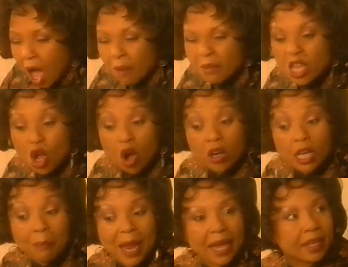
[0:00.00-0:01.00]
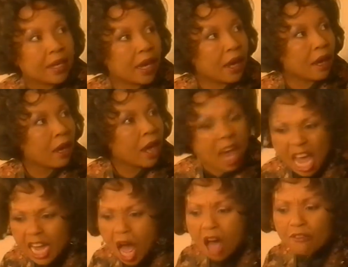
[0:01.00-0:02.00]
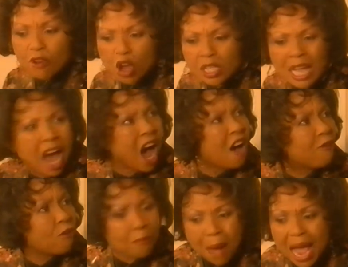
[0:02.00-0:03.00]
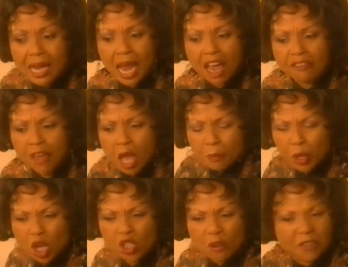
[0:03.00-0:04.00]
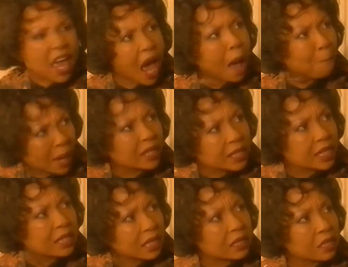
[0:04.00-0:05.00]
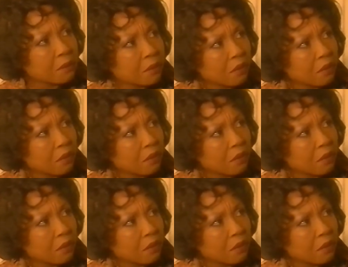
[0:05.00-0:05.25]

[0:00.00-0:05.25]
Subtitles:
I'm the only black here, and I've lost half of my life because of their apartheid system.